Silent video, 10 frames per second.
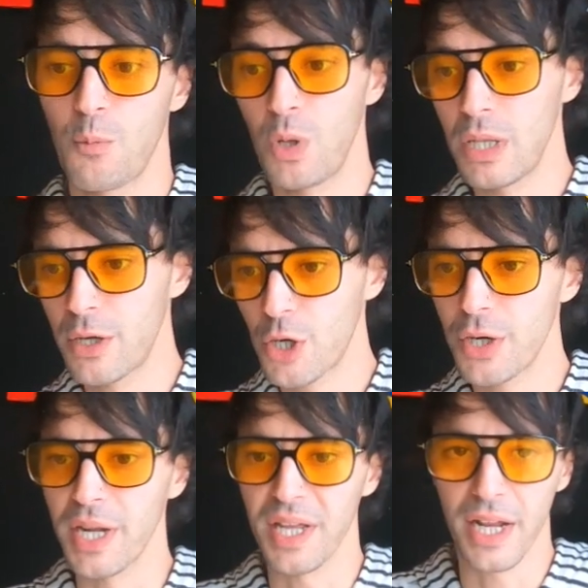Will it
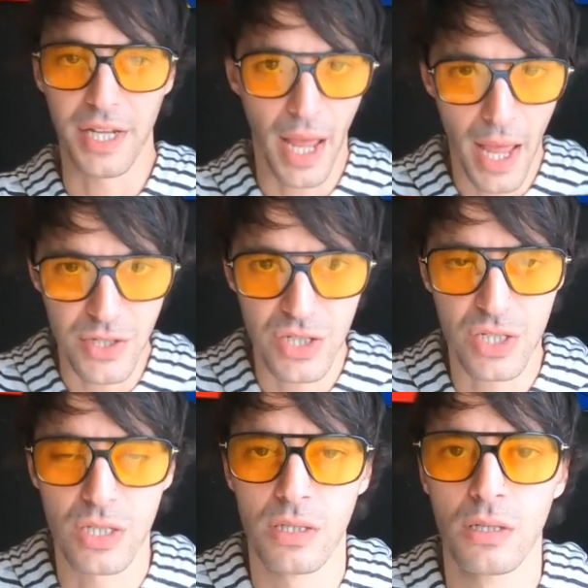hurt? Again,
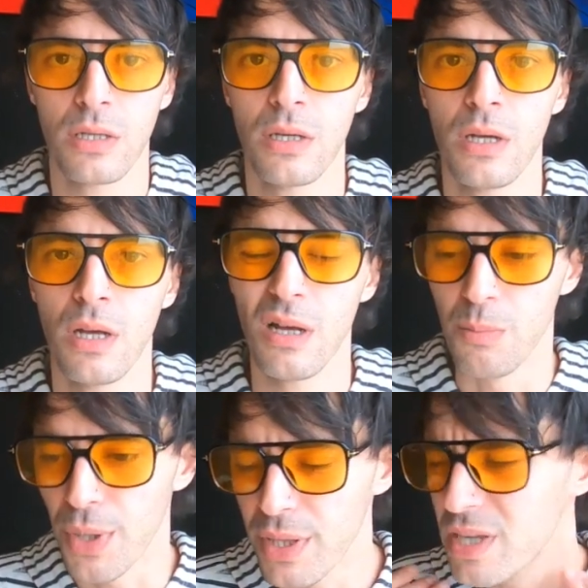yes.
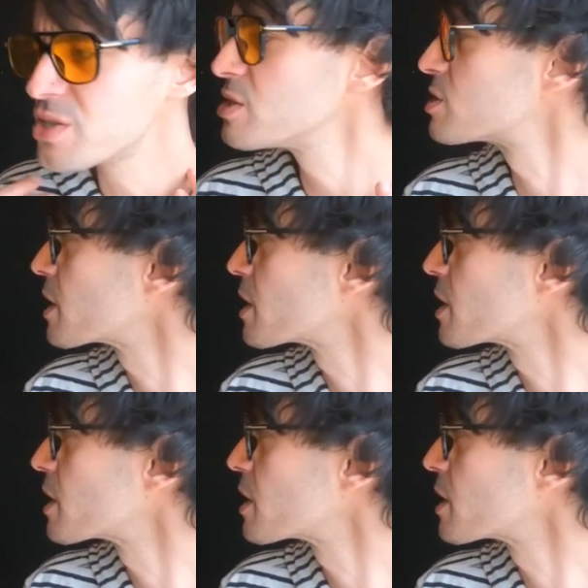But this is,